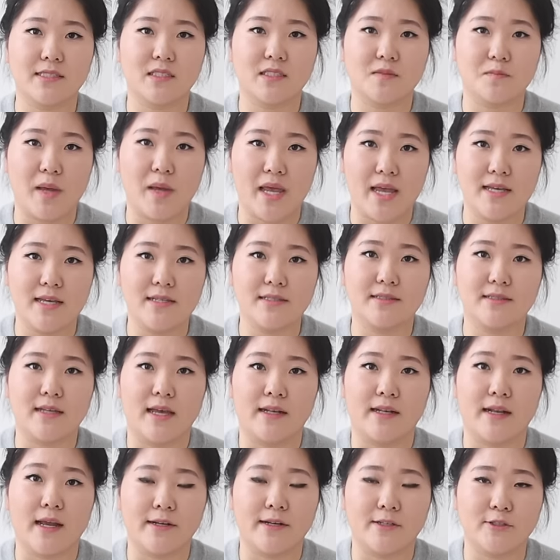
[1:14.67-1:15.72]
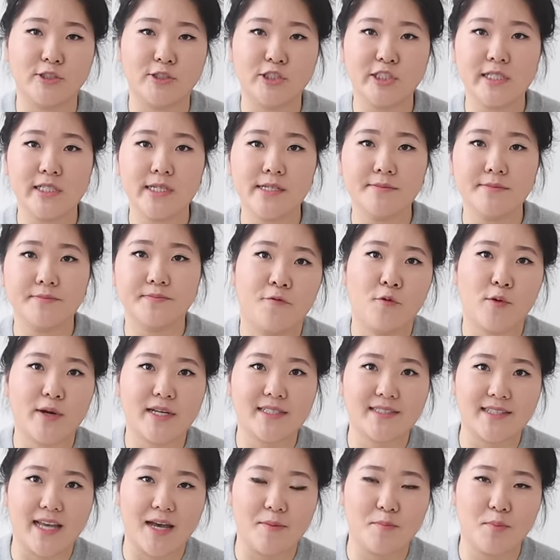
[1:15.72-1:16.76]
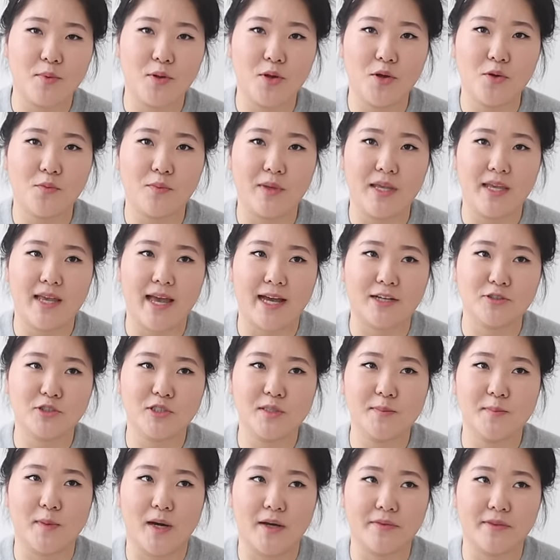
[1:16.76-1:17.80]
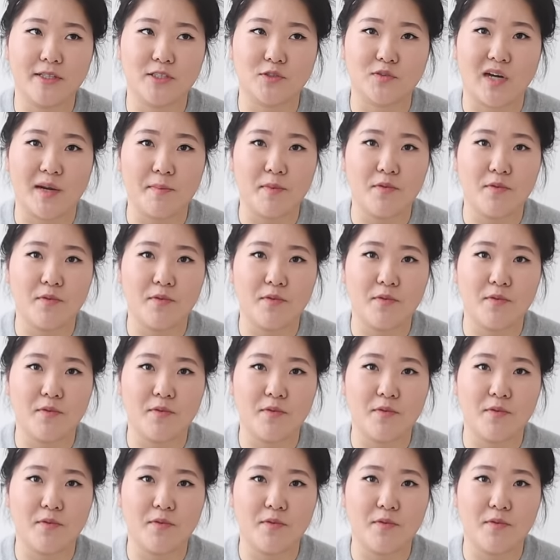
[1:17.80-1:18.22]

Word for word: space and energy. For example, we actually bought this right